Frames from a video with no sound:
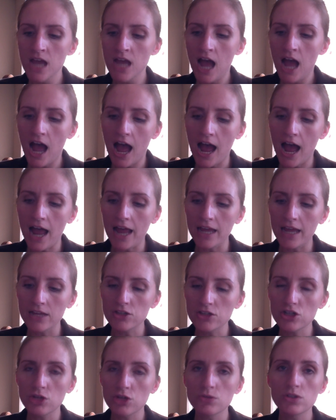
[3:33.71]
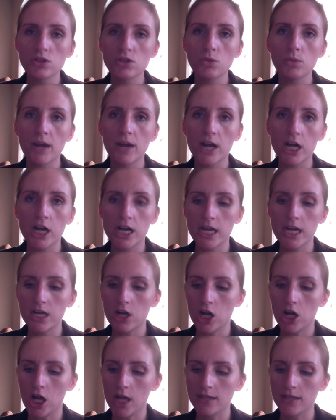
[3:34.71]
I chose to wear it
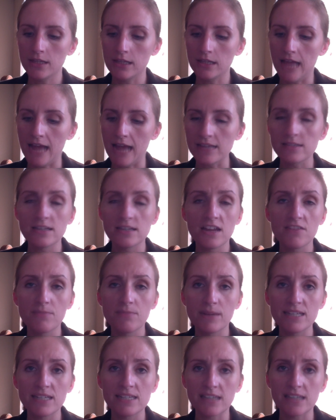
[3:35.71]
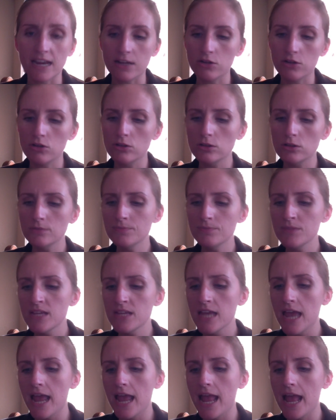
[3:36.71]
on the last day of my cycle,
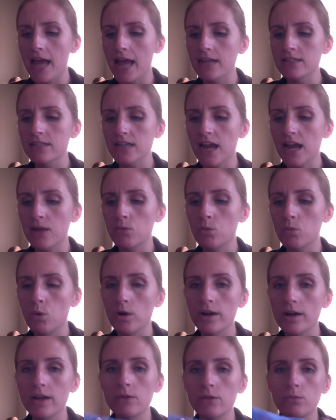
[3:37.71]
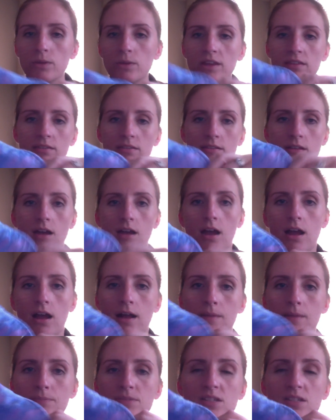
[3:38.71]
and I wore it with
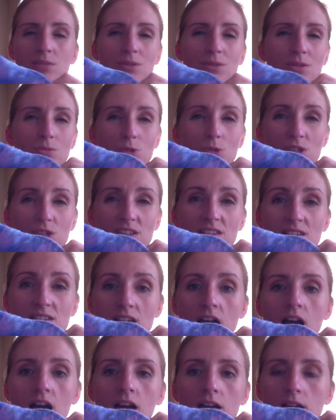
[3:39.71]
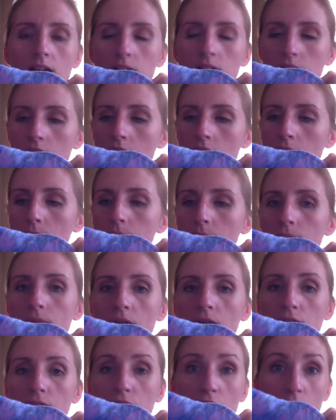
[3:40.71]
some of the more snug
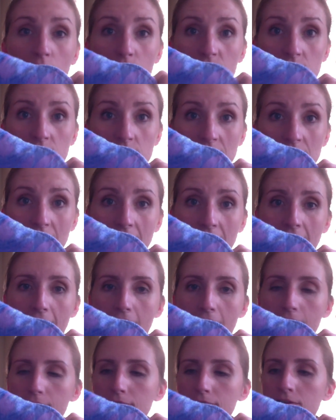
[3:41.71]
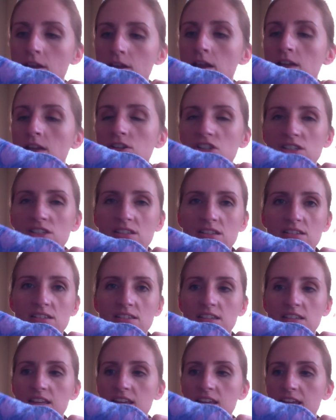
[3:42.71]
undergarments that I have, just to
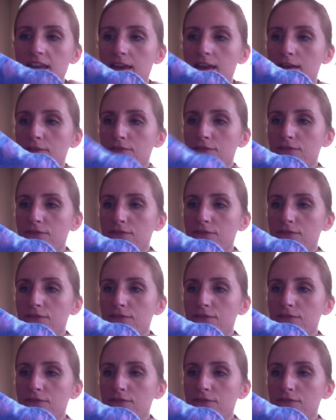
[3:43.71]
see if